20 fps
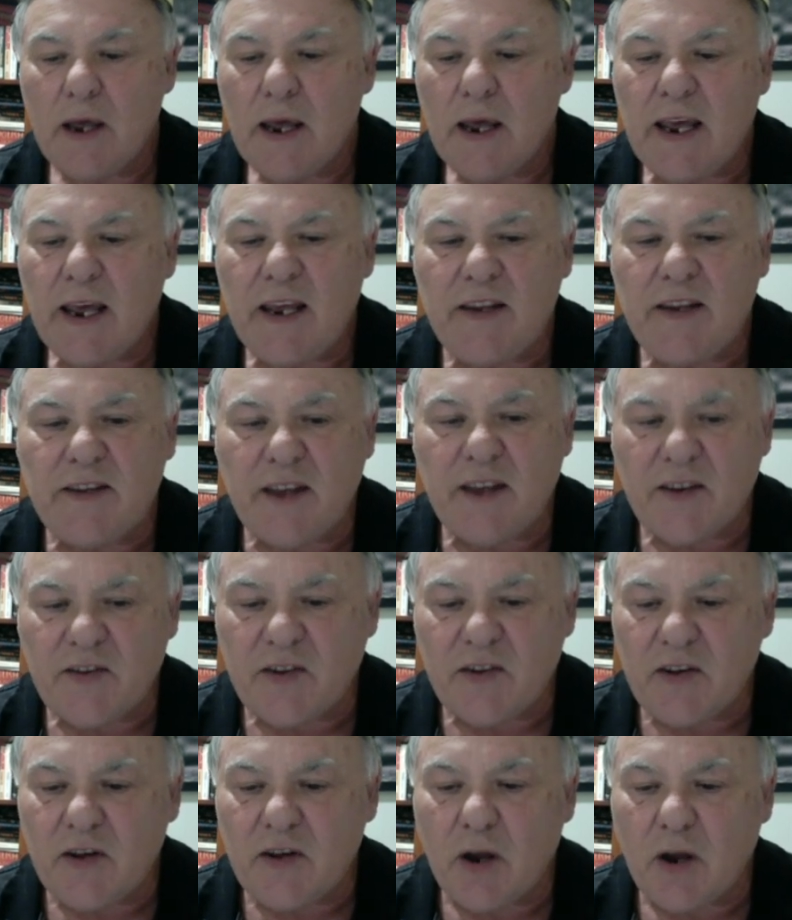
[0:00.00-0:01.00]
He
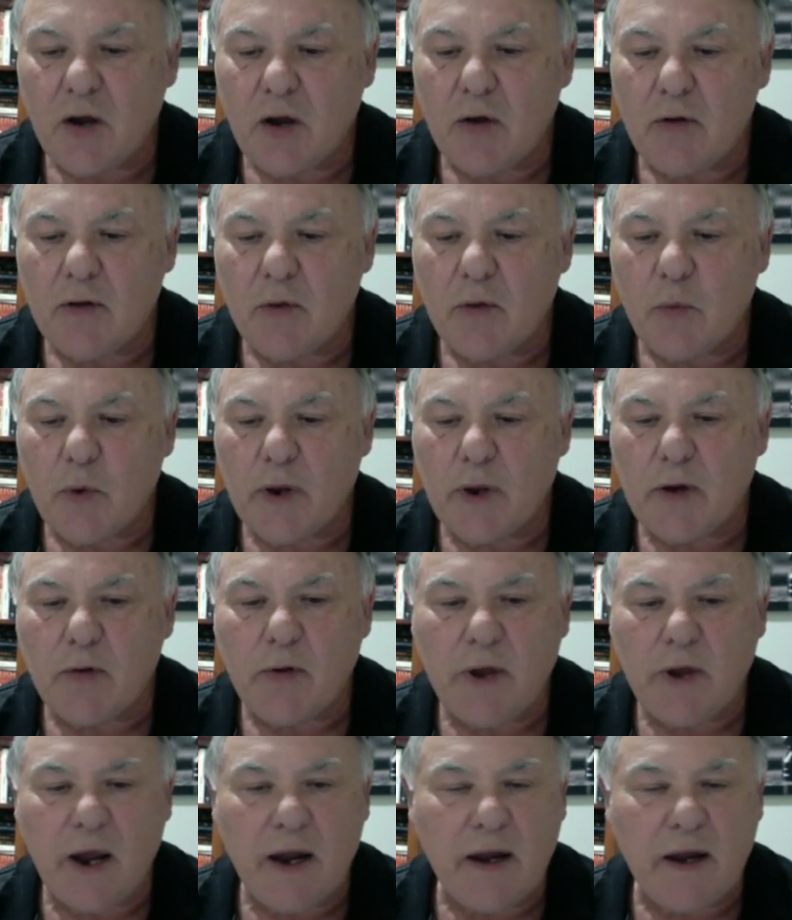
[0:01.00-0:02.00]
doesn't know that we're
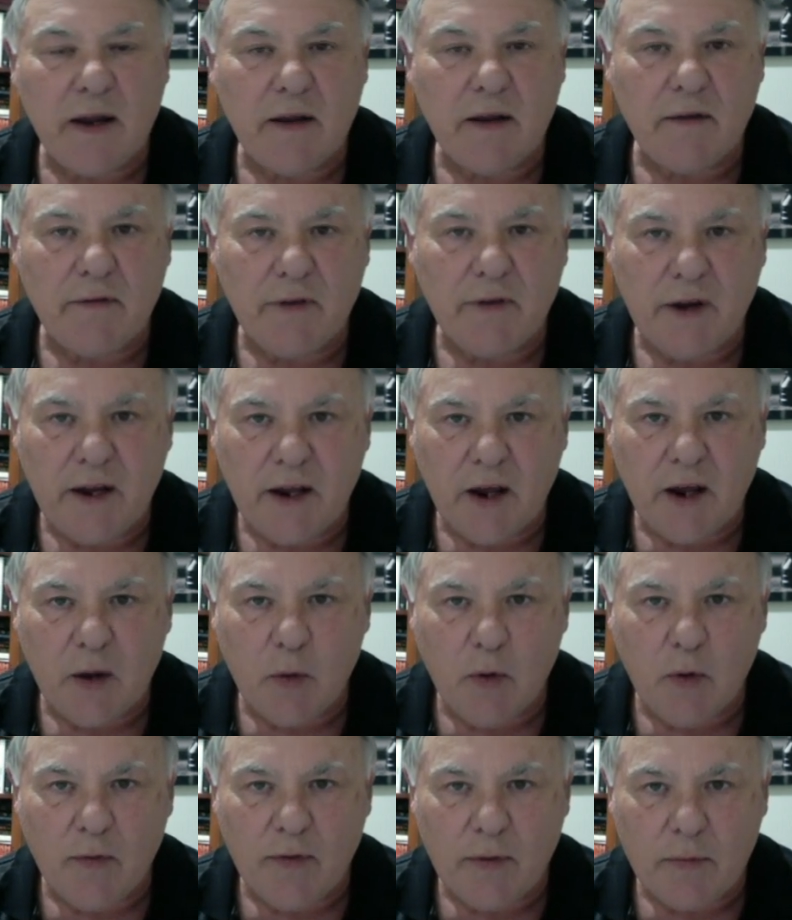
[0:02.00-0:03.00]
creating a video
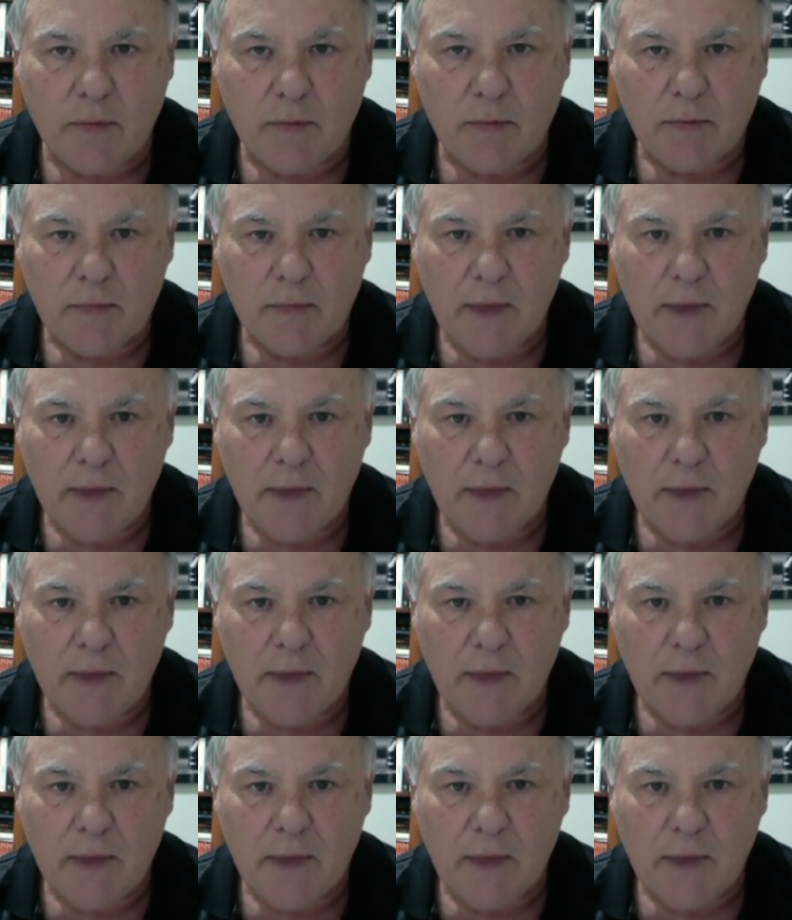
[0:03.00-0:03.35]
of him.